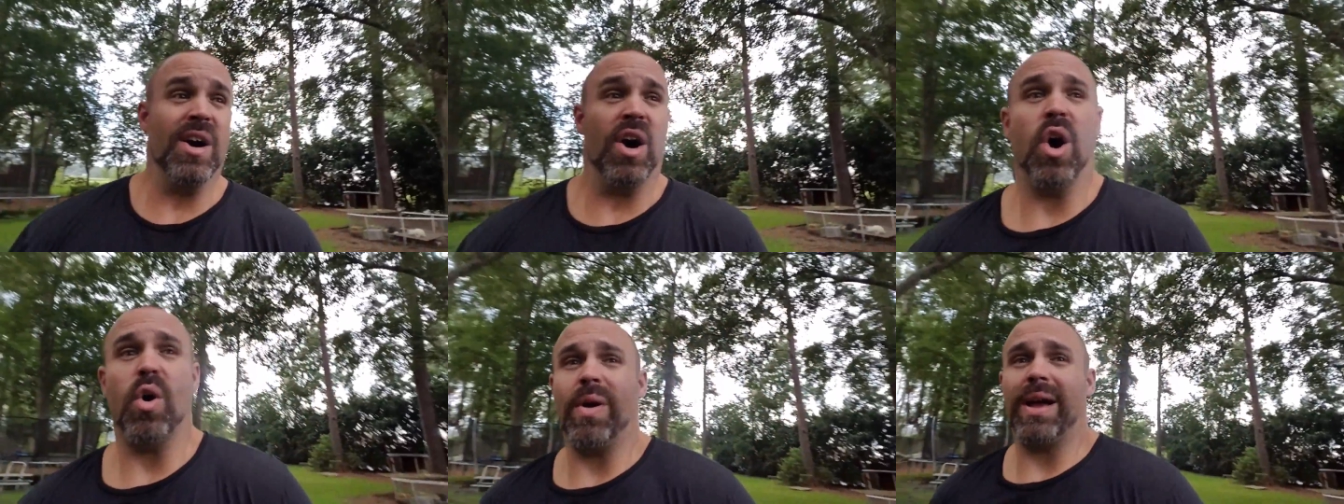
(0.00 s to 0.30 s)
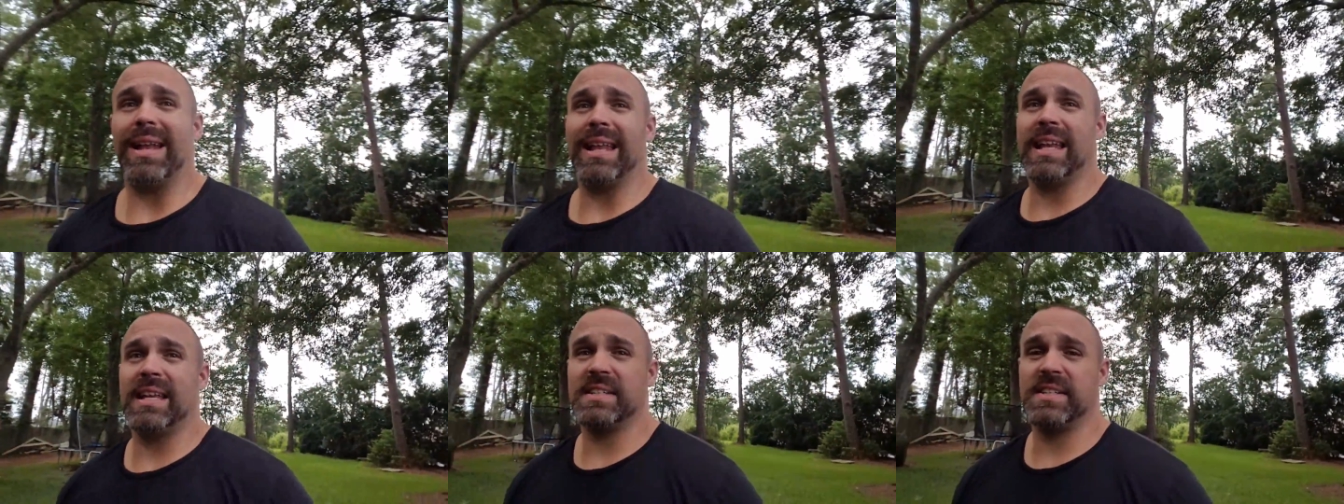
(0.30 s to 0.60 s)
All right,
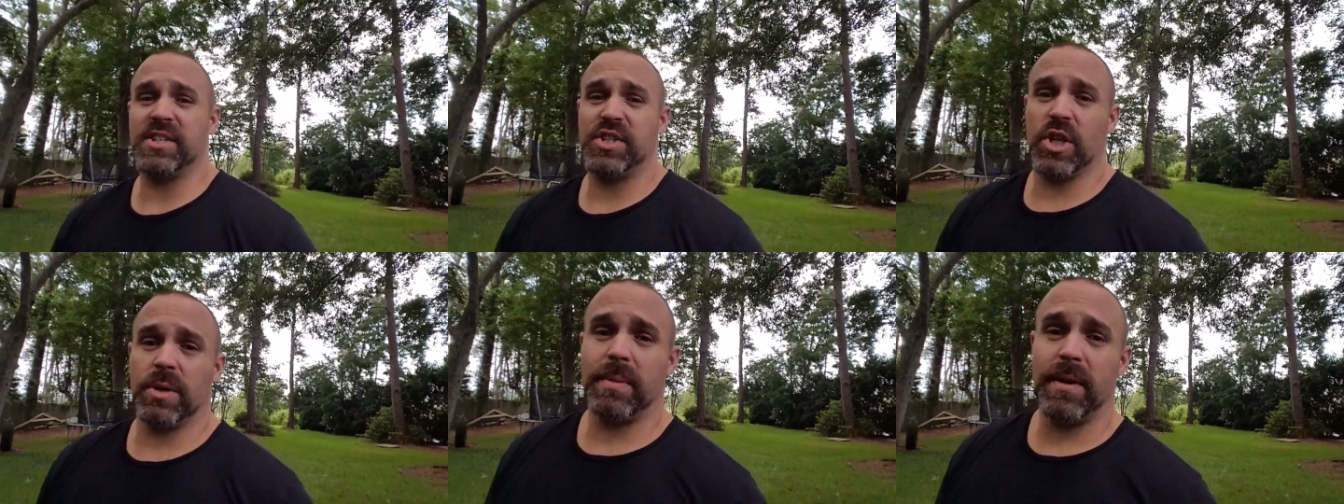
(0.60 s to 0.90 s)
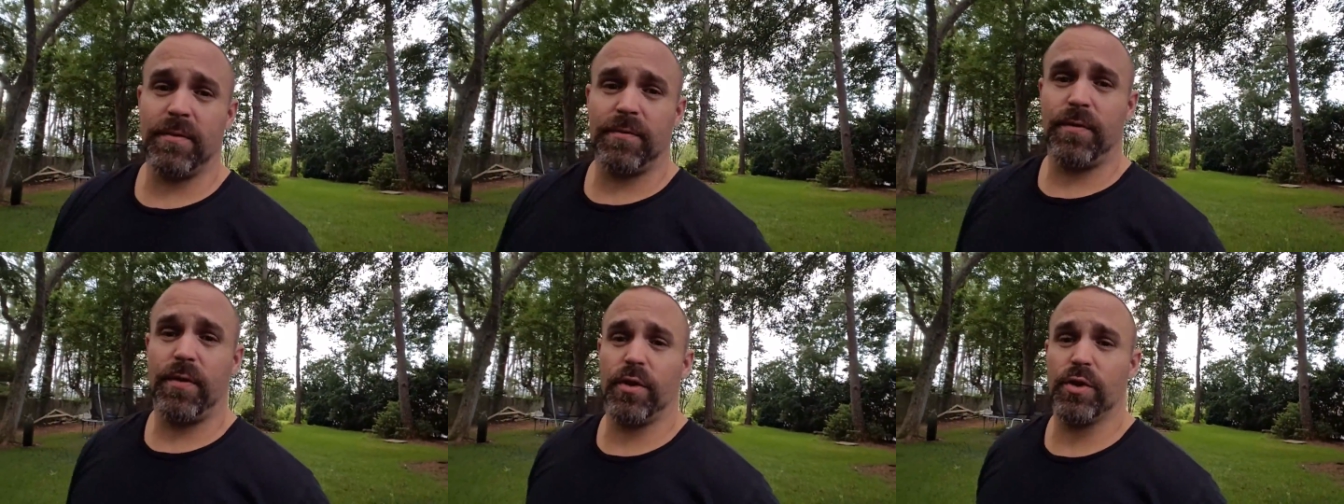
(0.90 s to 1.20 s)
ladies and gentlemen,
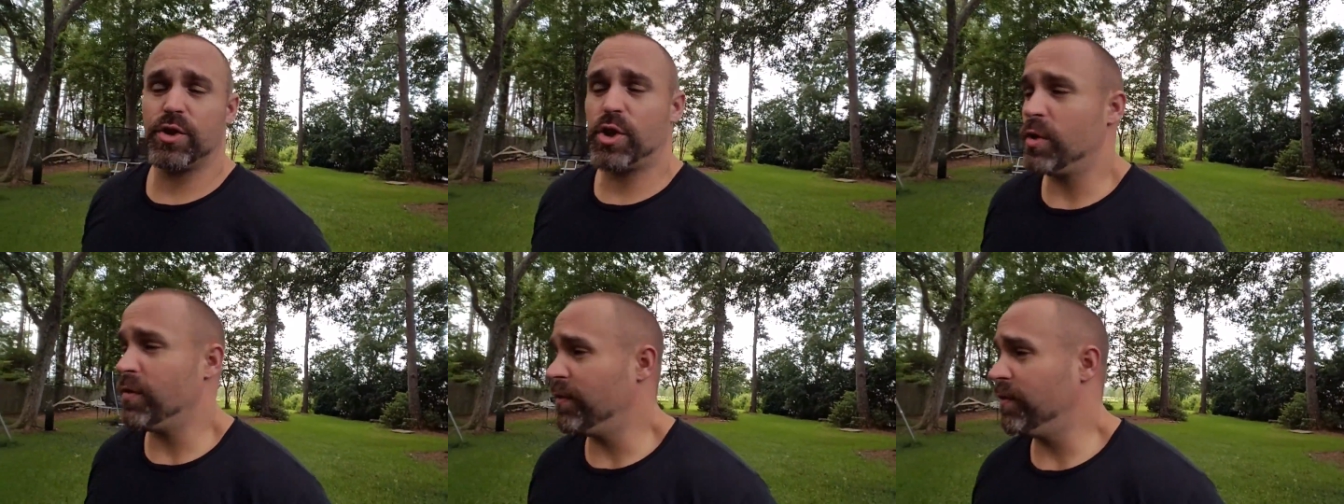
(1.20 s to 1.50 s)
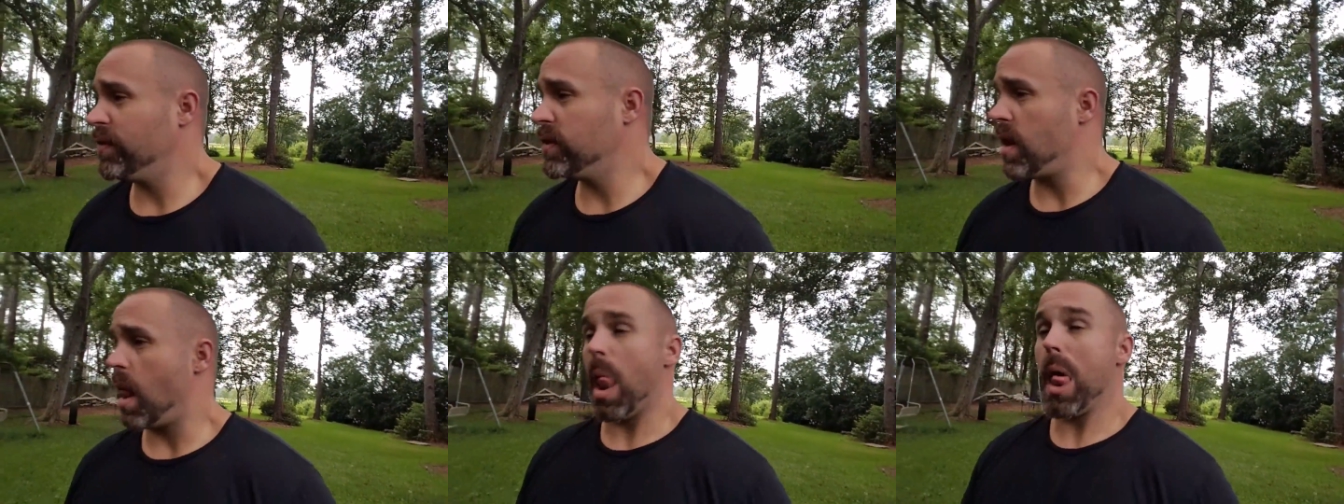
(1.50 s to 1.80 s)

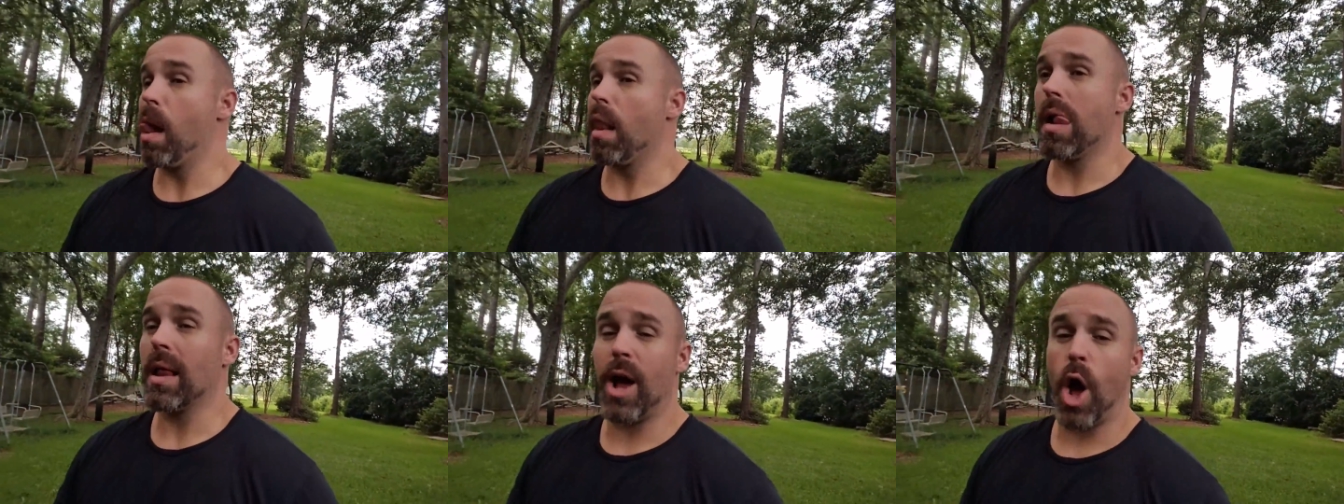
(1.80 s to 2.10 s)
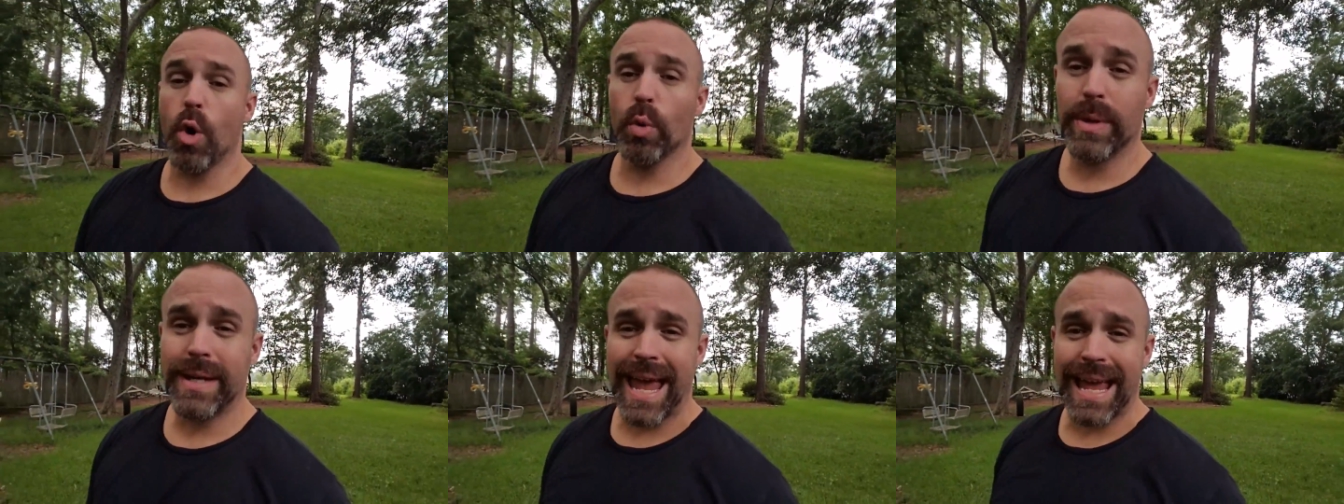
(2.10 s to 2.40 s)

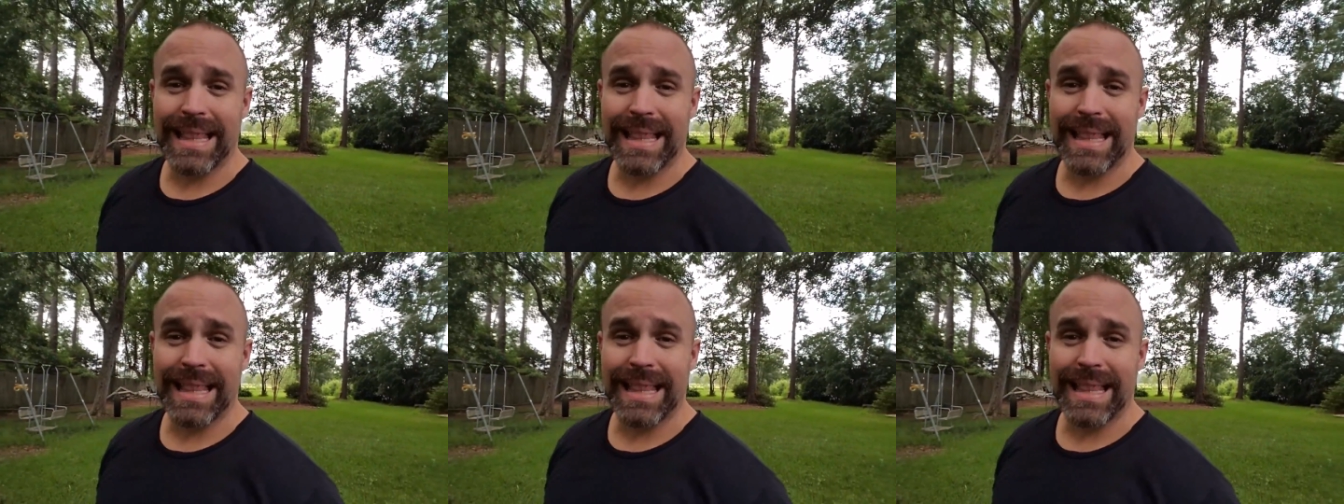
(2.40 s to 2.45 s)
okay,